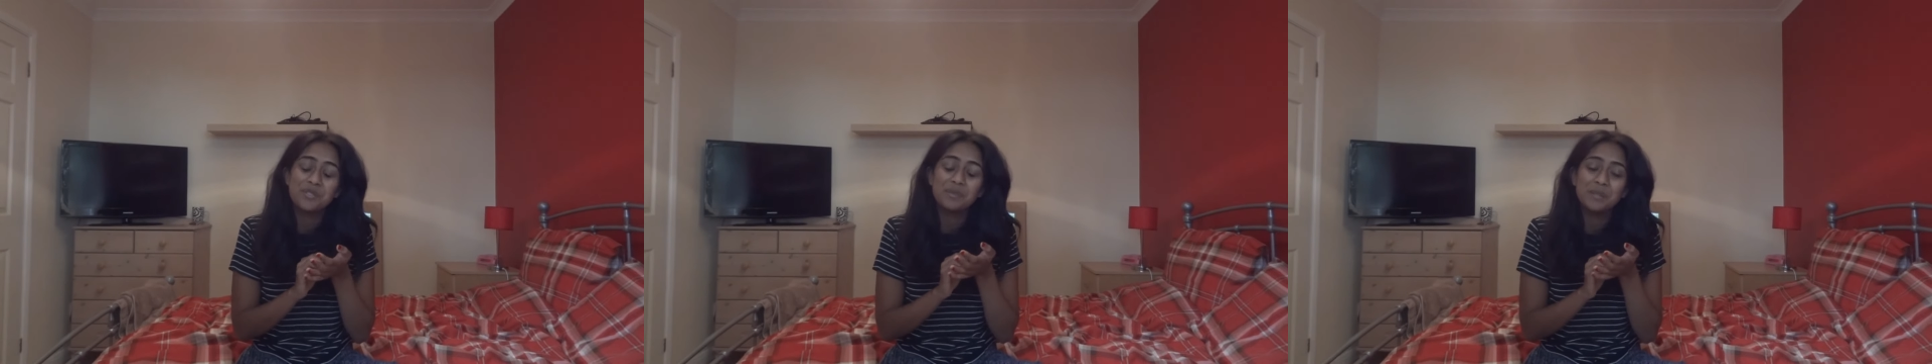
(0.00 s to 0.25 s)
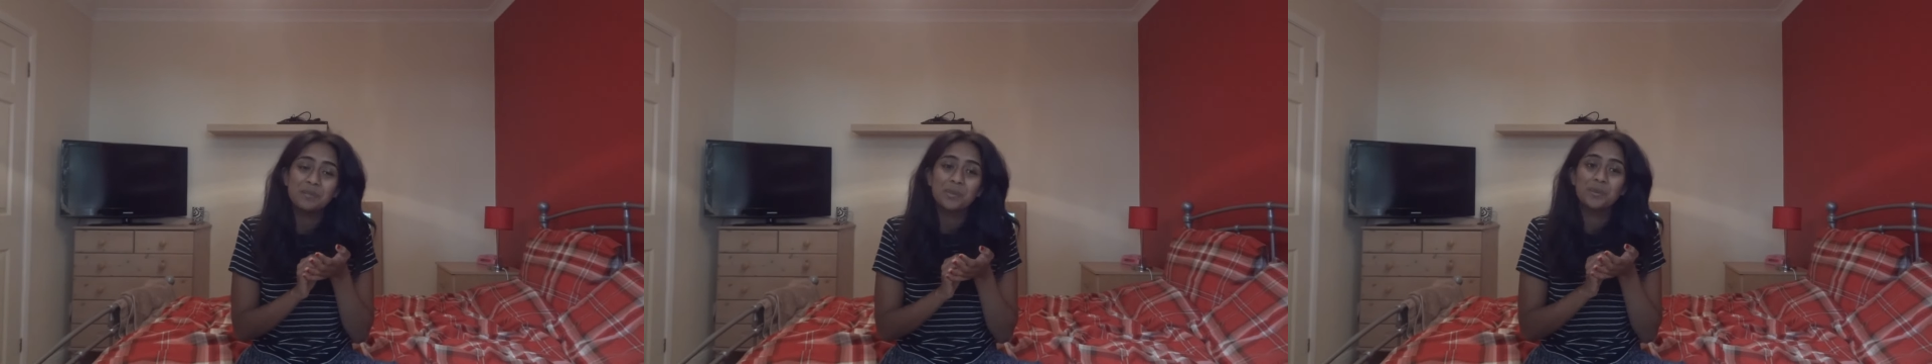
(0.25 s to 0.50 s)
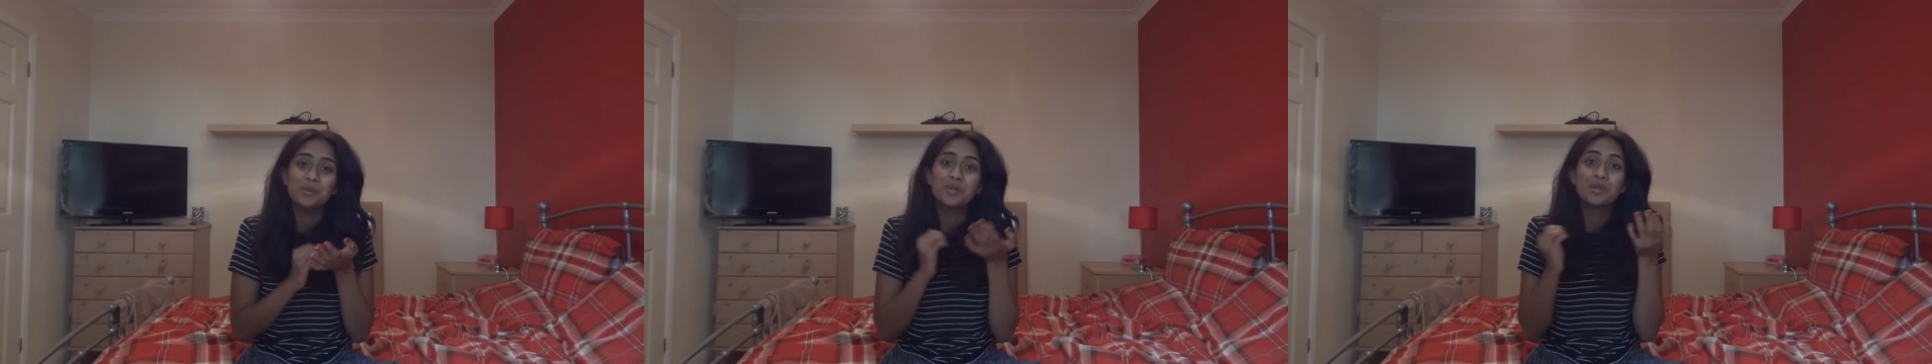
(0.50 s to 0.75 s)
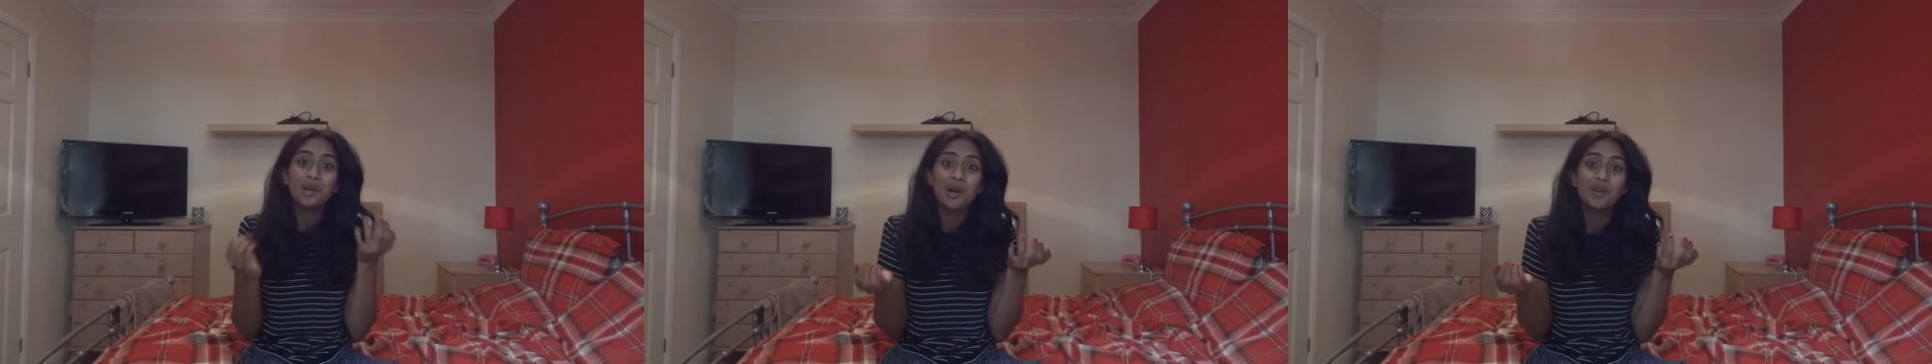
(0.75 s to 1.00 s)
to people, you
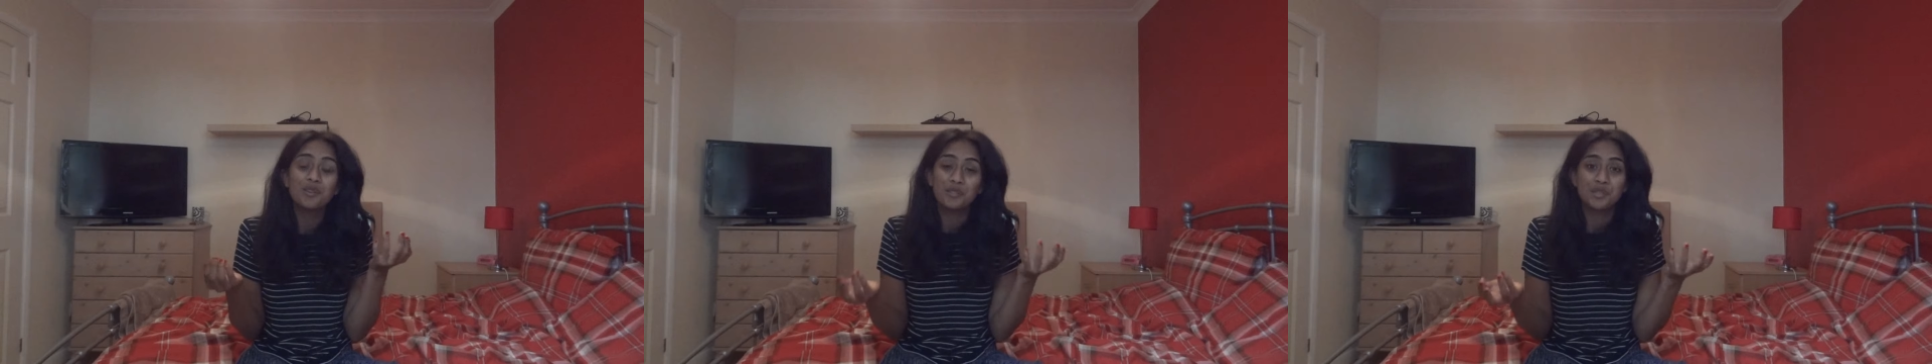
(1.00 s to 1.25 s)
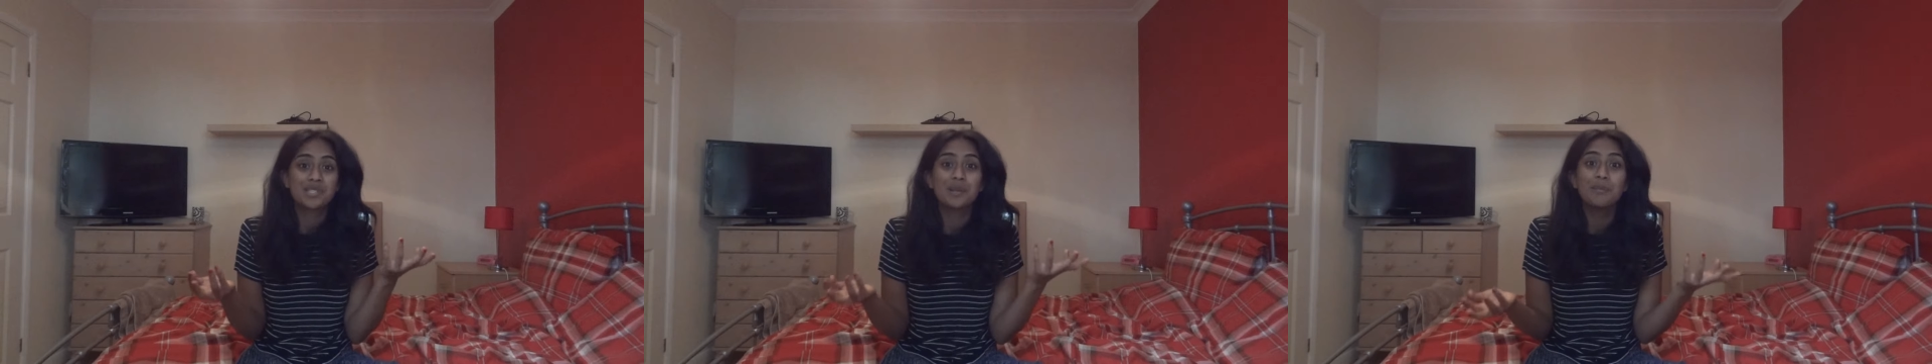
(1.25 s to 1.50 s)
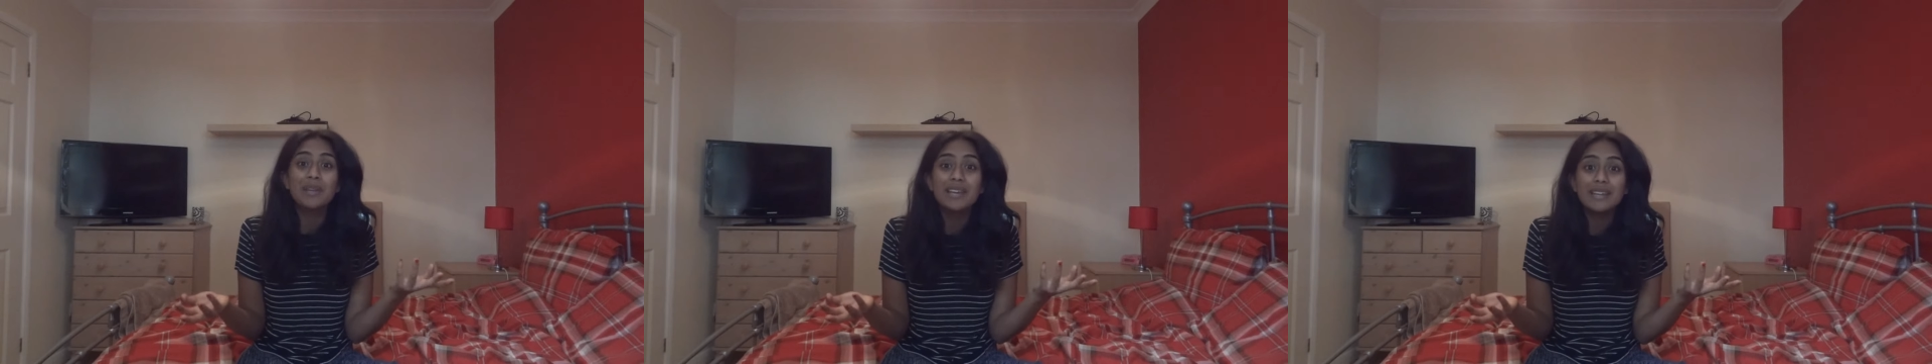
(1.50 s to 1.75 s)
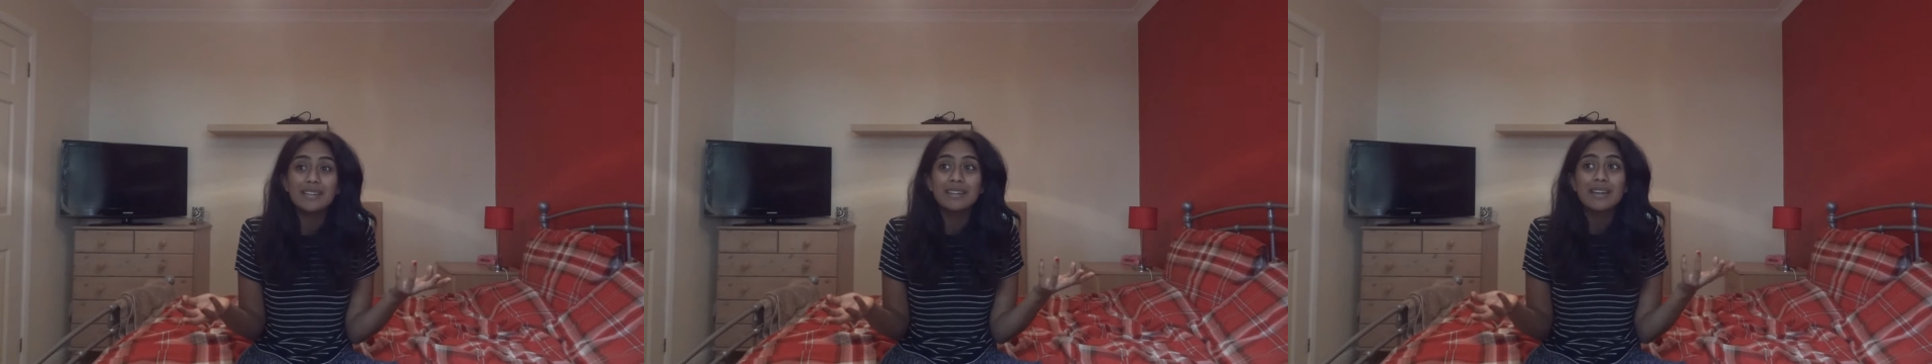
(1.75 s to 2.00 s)
can't afford to come
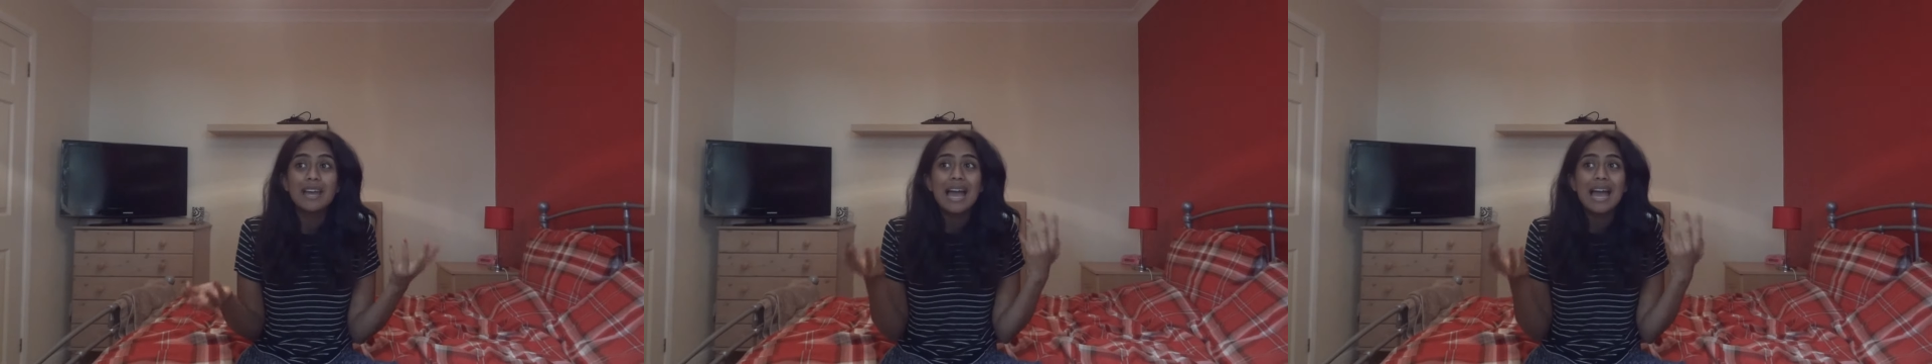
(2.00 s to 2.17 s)
late.